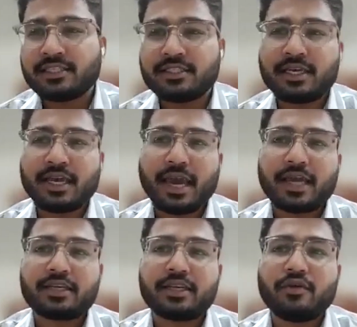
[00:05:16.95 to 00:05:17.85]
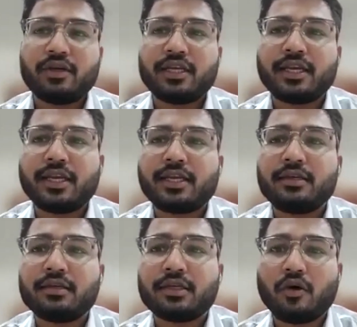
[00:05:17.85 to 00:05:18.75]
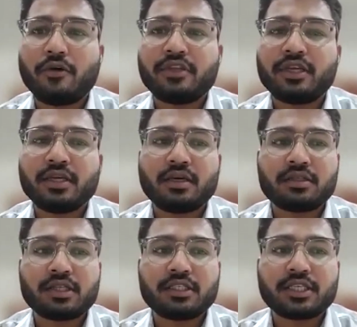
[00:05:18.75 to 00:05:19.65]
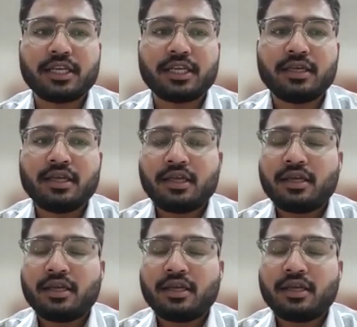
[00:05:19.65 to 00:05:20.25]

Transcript: as the active ingredient of the sunscreen,